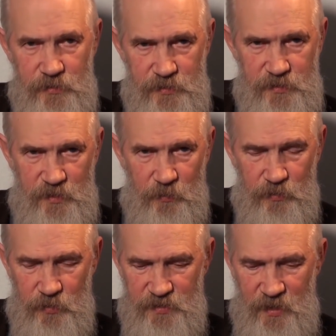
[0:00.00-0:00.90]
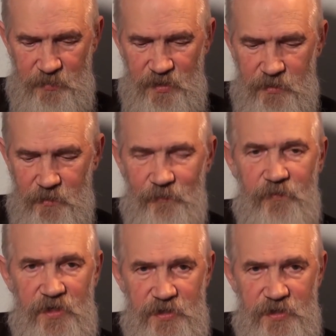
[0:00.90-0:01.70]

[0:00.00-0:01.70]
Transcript: since there are no